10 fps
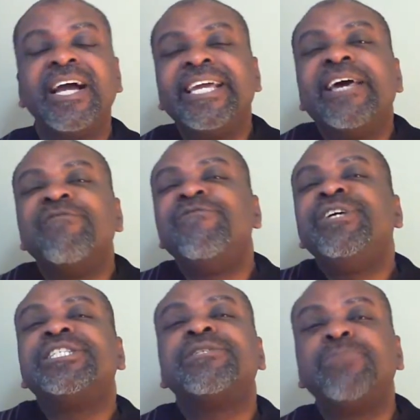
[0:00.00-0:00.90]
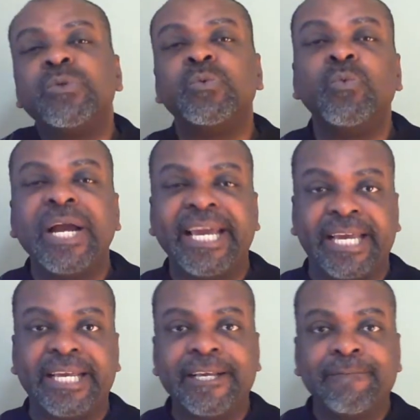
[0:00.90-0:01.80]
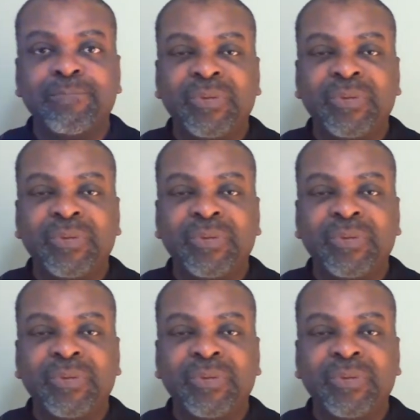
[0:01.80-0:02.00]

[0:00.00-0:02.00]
in a visible way,